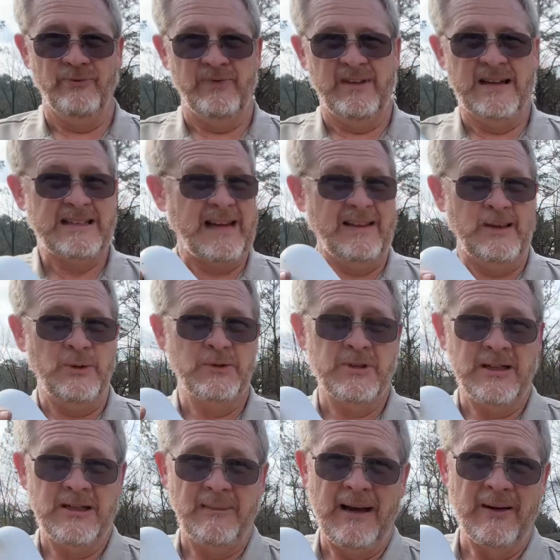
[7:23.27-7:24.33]
That's how they used to
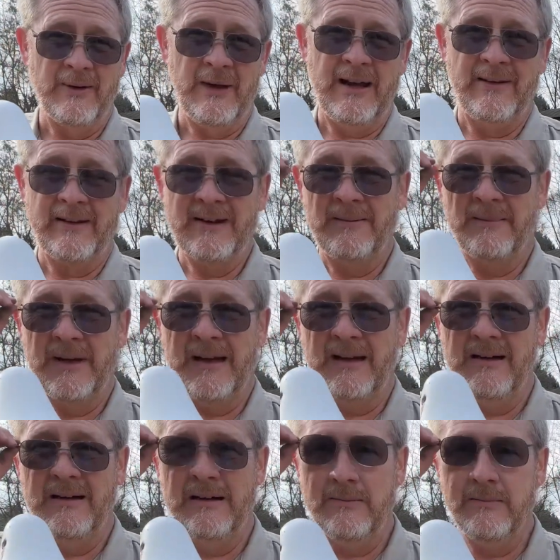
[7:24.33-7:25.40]
come. I don't know how they come
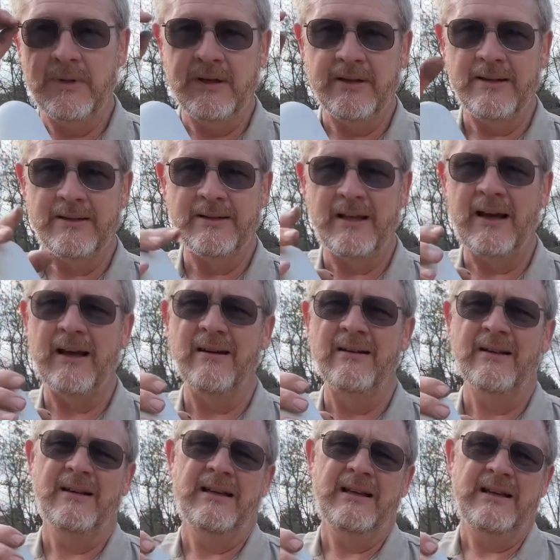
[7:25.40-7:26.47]
now, but yeah,
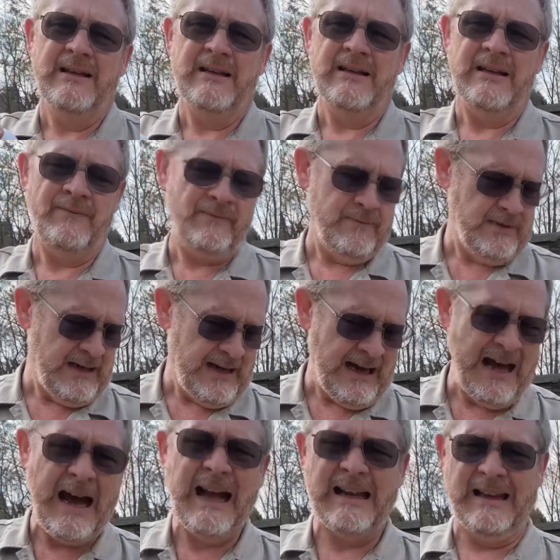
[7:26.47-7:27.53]
I
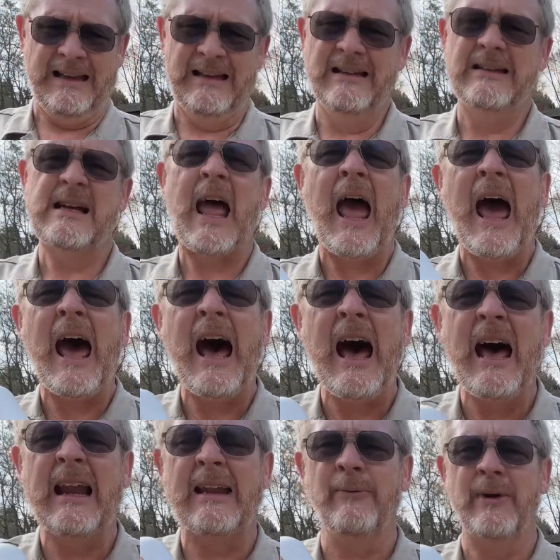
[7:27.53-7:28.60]

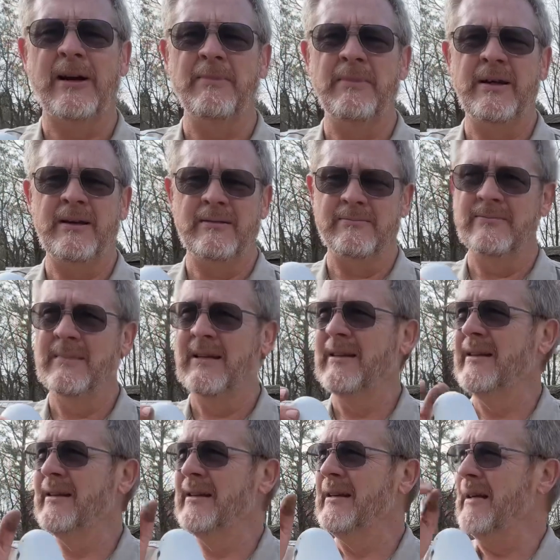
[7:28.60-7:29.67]
highly recommend,
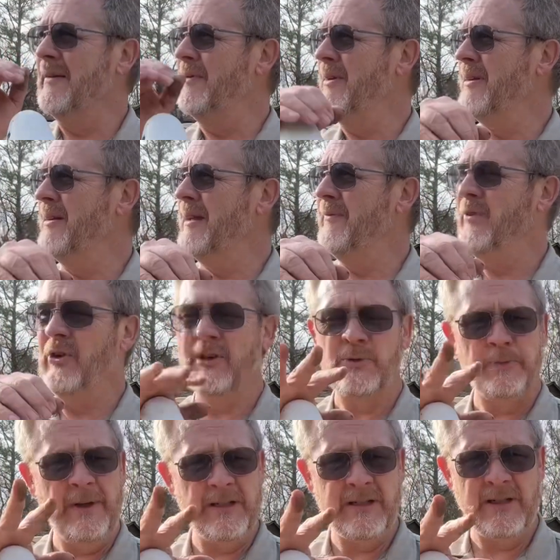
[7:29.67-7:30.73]

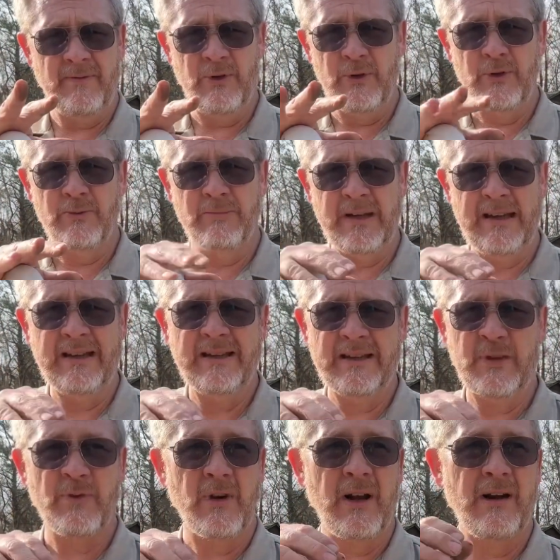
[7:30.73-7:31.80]
especially if you're gonna be in
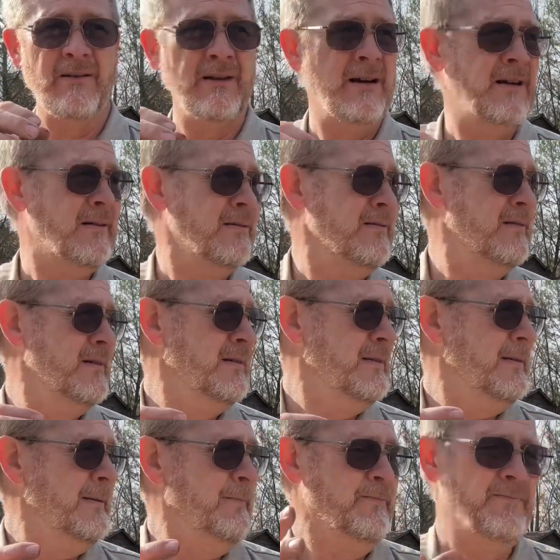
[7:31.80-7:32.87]
this for long haul,
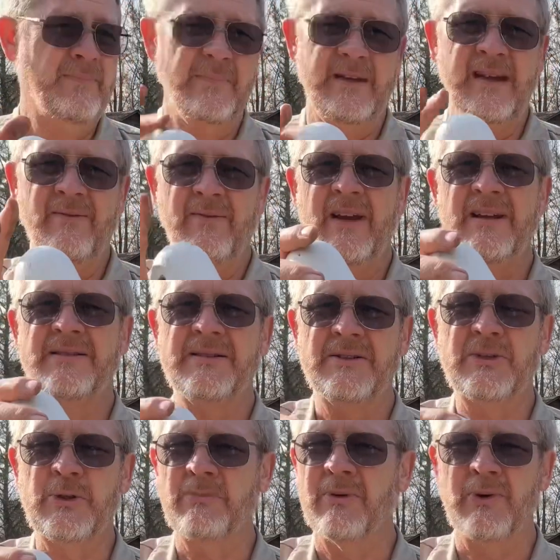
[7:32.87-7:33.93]
invest in
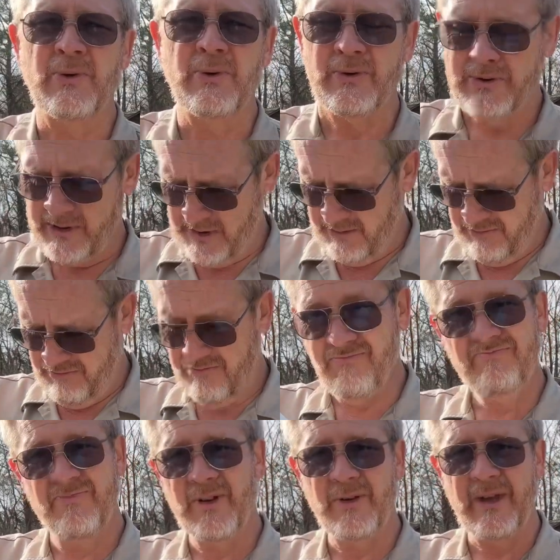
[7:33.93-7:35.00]
super gourds.
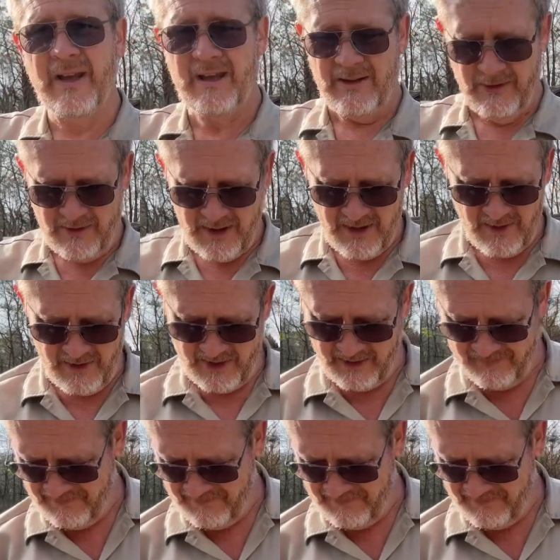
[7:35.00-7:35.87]
You can't go wrong with them.